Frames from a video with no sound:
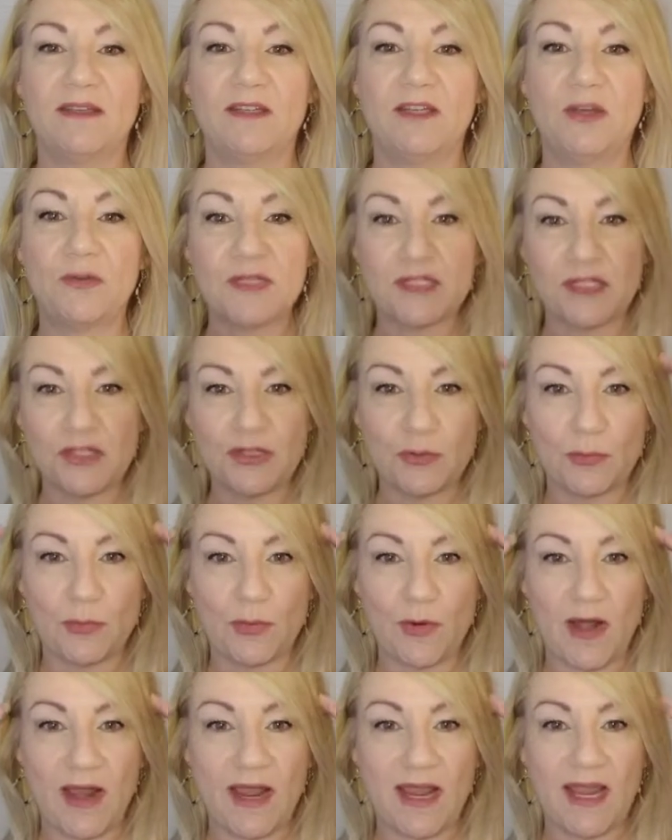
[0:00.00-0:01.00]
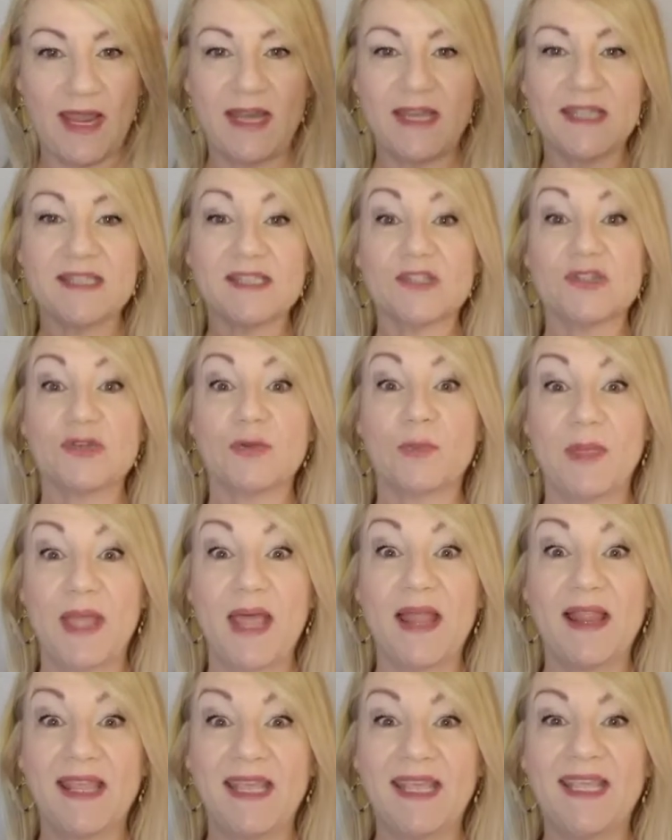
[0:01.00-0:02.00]
You know, is it your brain? Is it your
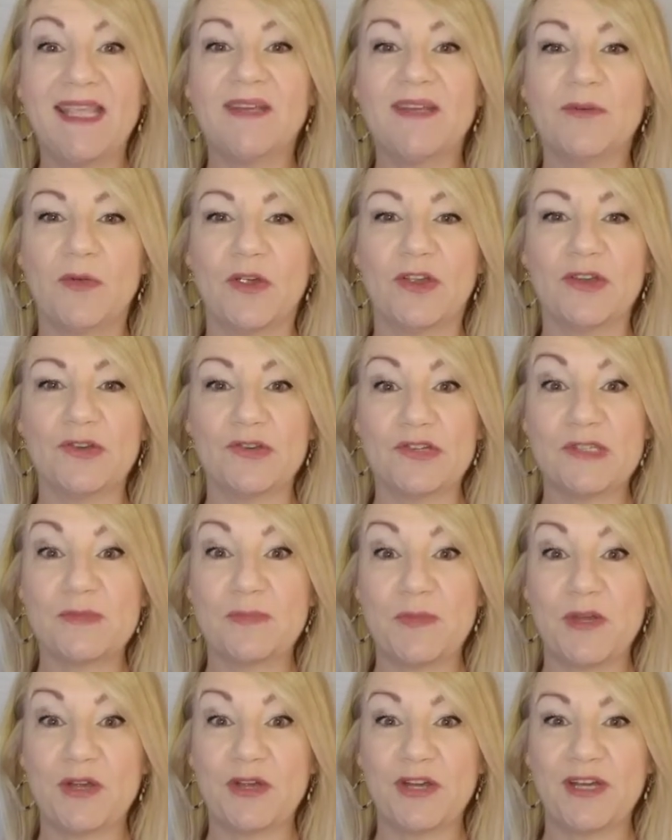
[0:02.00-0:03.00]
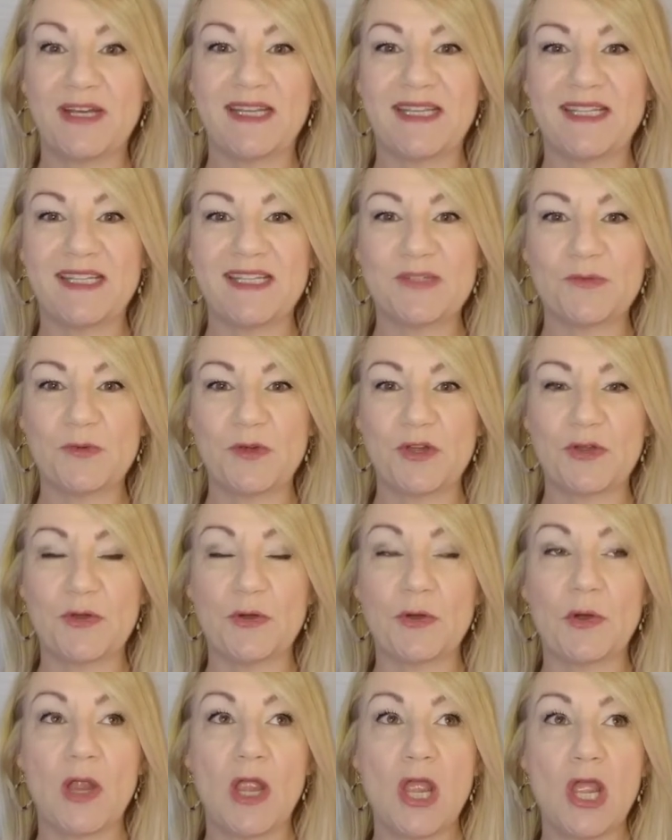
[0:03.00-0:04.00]
belly where your spirit is, where
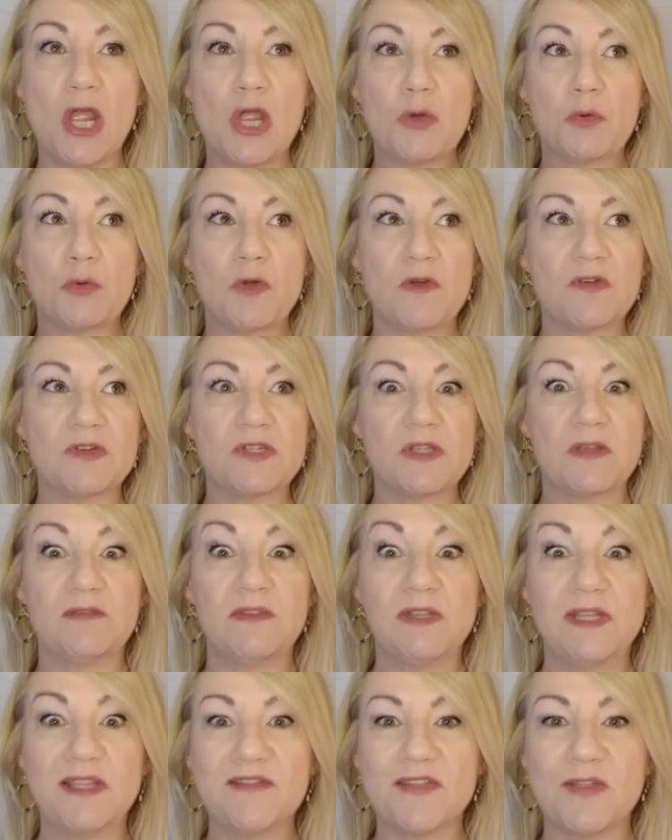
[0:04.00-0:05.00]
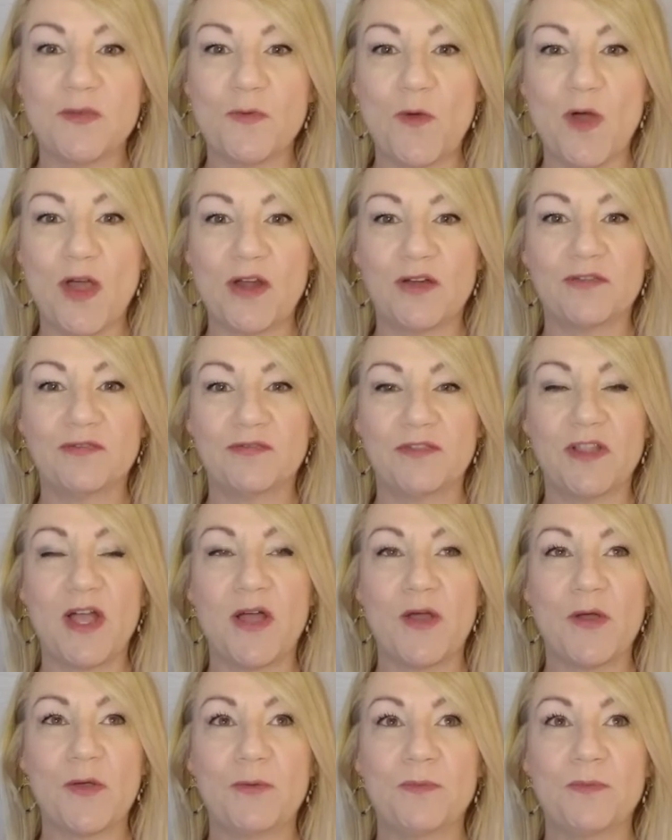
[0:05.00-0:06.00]
your rivers of living water flow?